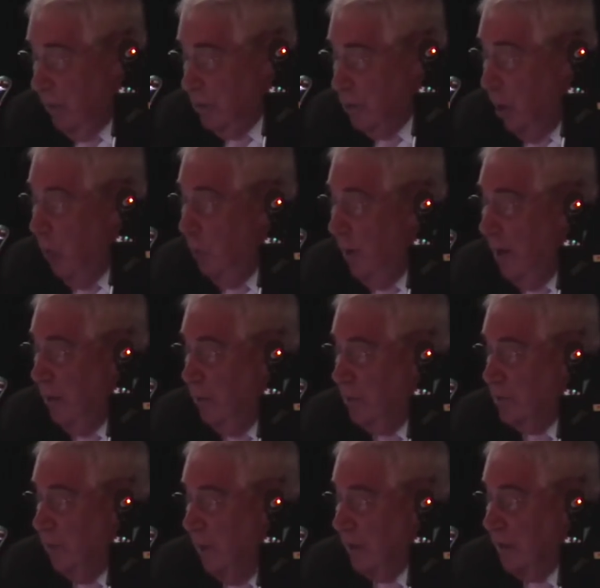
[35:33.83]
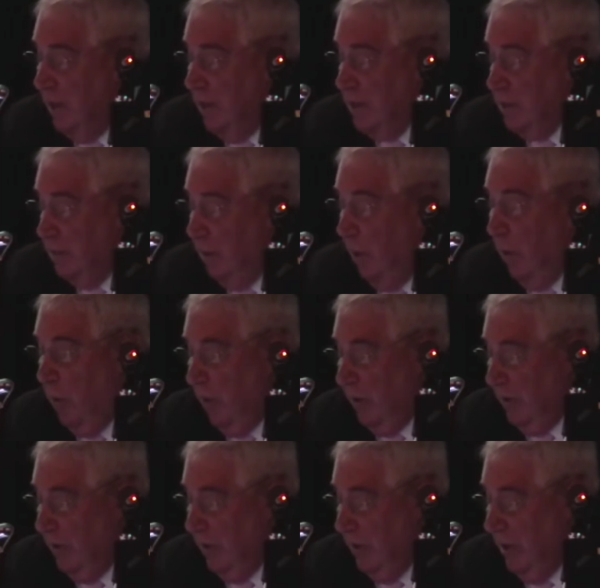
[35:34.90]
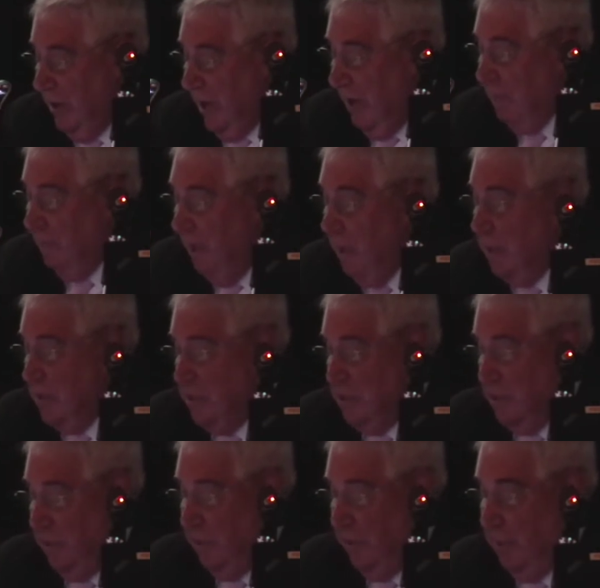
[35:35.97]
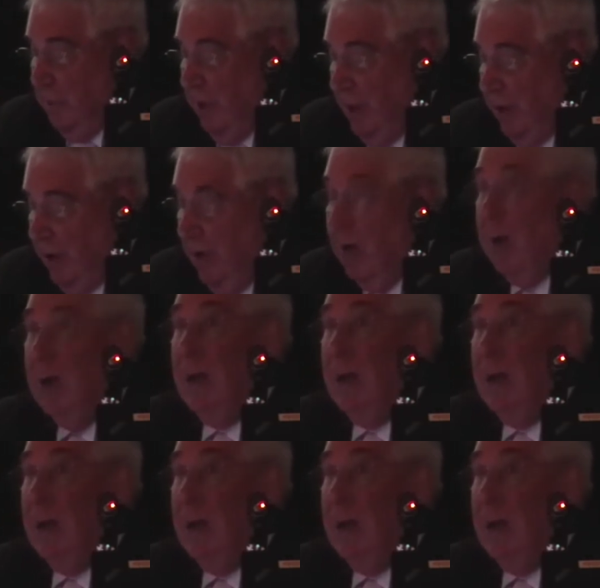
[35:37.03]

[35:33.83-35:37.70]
he was already respected as a poet and famous as a filmmaker,